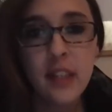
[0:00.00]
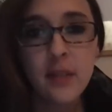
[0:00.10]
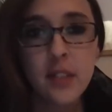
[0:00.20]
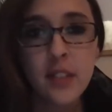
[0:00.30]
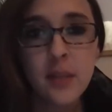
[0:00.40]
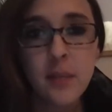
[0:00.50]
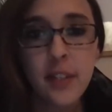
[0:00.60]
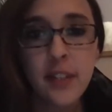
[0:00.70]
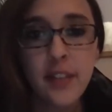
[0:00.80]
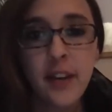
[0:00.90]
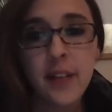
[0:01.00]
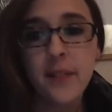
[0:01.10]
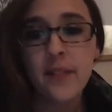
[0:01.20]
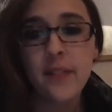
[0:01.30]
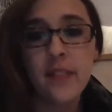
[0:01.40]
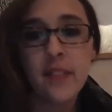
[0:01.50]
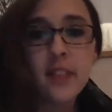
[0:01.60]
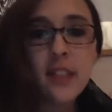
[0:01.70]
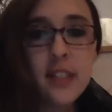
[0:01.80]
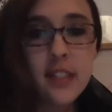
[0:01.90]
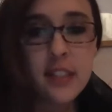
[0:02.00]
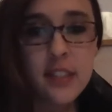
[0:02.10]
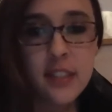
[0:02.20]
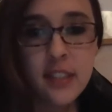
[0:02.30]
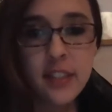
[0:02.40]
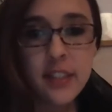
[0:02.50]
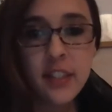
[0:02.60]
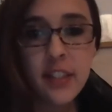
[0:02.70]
Yeah, so it's breathe, right? You did